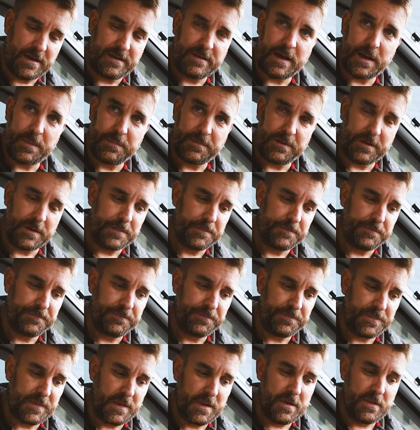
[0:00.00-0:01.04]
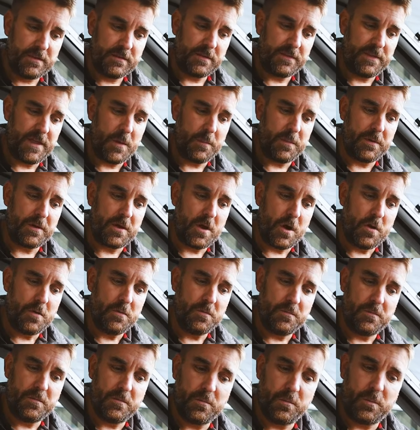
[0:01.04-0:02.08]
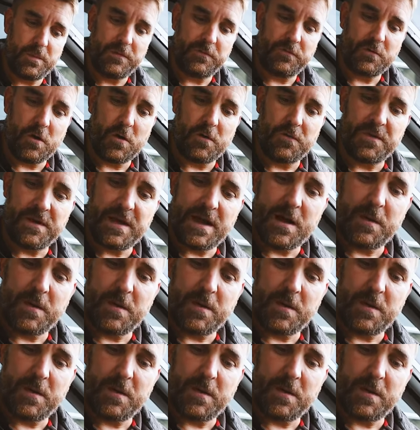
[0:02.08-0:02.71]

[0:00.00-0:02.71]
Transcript: adapter. So there we go. We've got the